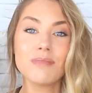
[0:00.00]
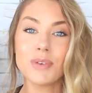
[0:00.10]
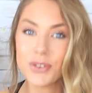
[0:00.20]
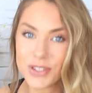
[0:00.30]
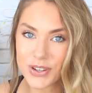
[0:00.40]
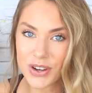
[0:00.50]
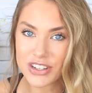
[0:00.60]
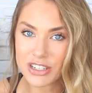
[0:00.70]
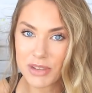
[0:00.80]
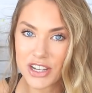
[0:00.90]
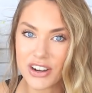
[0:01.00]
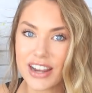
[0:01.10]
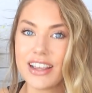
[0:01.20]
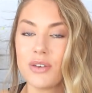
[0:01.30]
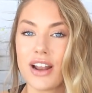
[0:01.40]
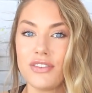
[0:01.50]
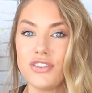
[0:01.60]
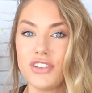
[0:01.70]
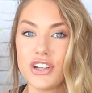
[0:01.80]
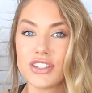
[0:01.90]
I'm also going to be creating quite a
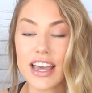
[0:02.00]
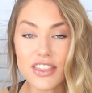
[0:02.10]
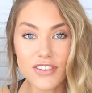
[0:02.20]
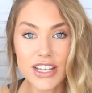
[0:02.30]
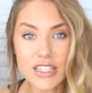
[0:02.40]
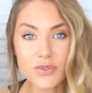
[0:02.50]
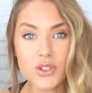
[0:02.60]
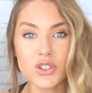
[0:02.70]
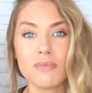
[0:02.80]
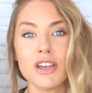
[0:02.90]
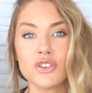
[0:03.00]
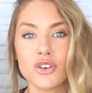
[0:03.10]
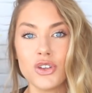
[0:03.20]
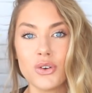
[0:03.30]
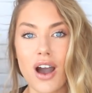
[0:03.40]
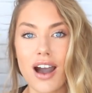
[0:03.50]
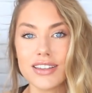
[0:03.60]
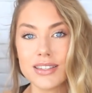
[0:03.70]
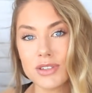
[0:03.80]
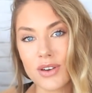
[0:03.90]
few videos at the festival so make sure you
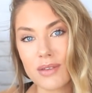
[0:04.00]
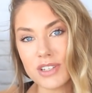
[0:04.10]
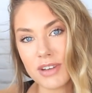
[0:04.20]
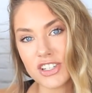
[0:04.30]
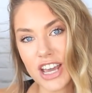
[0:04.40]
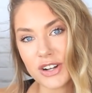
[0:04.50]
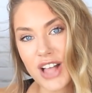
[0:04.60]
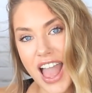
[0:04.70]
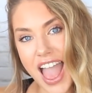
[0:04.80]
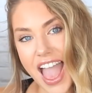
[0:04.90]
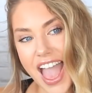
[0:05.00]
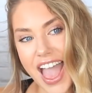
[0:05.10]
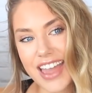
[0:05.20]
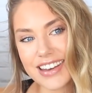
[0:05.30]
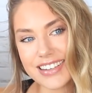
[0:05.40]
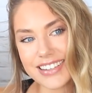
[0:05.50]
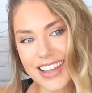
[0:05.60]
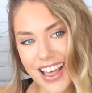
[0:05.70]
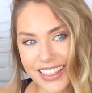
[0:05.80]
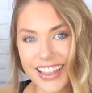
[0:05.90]
are subscribed to my channel
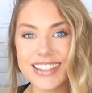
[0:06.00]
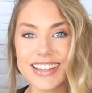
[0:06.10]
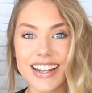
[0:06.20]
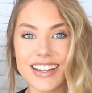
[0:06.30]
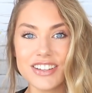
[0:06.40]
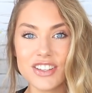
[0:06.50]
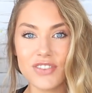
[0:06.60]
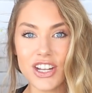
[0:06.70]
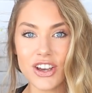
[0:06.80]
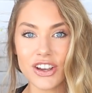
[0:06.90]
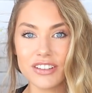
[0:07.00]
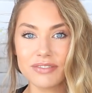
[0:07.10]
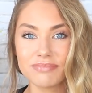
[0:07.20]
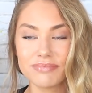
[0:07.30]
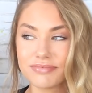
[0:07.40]
and let's get into the video.